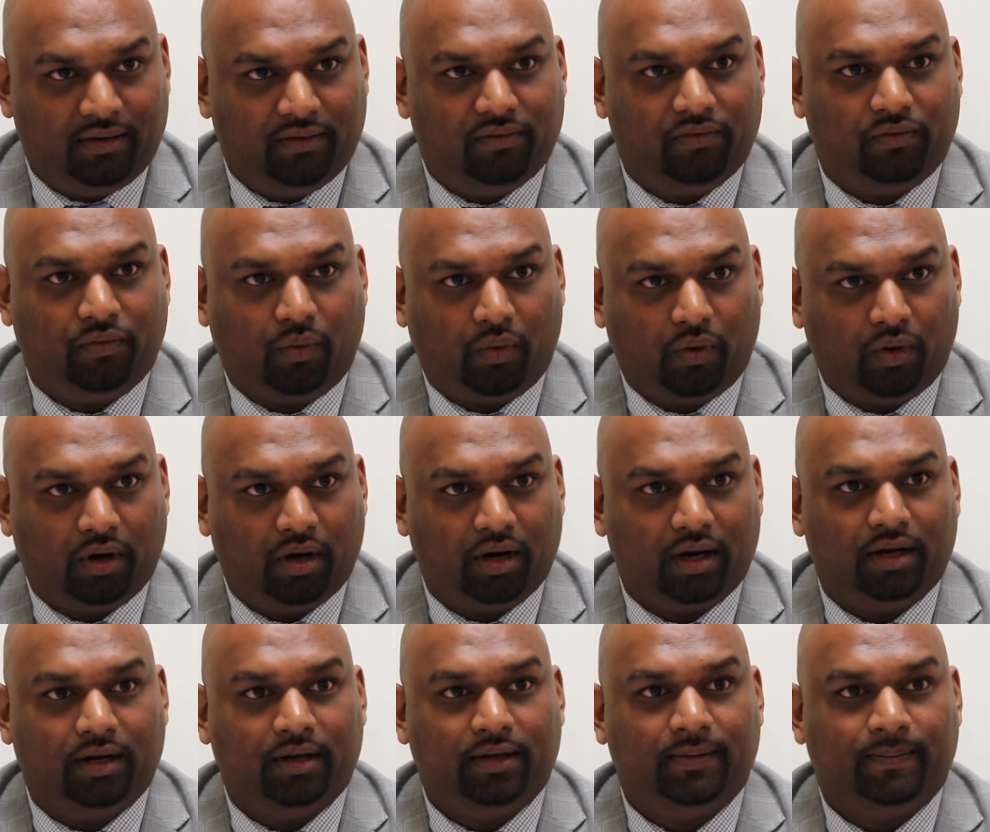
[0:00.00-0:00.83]

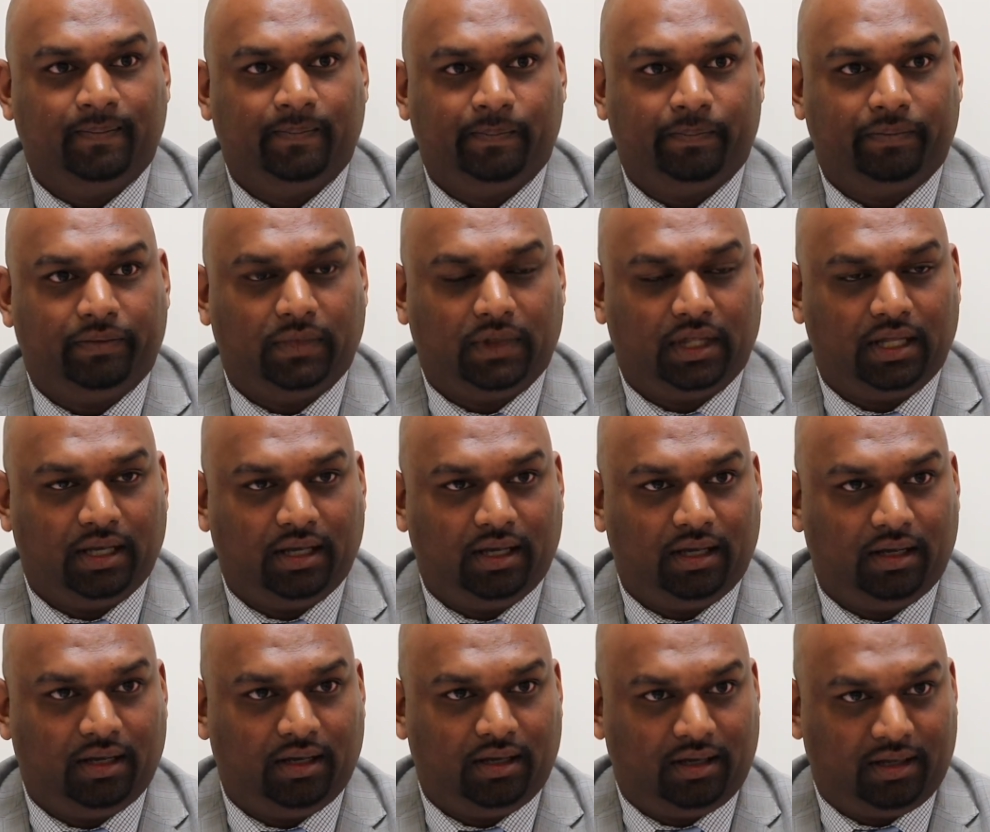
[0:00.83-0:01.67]
for
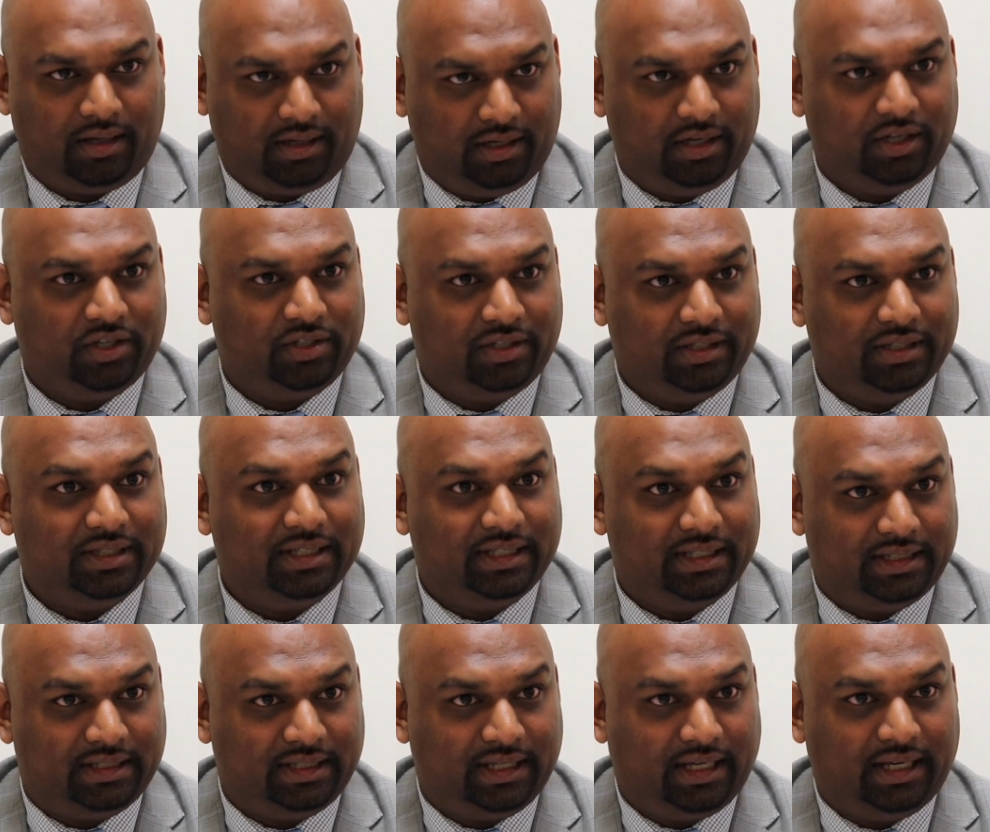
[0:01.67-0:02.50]
the clinicians
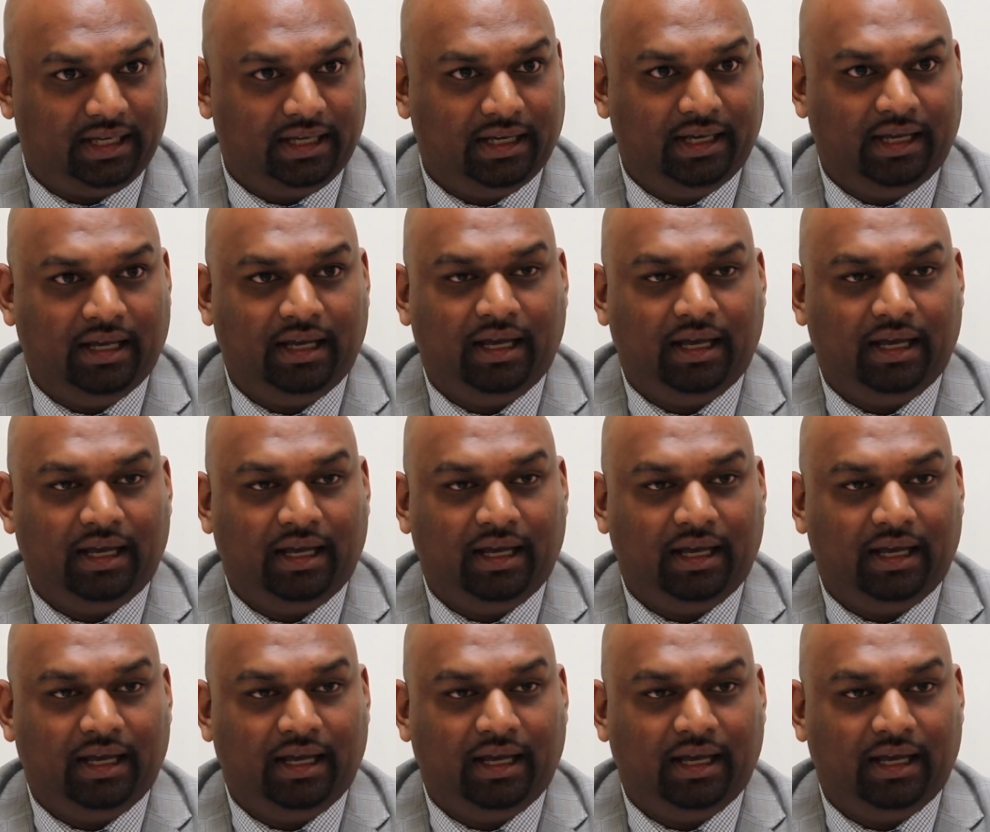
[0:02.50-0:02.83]
to see.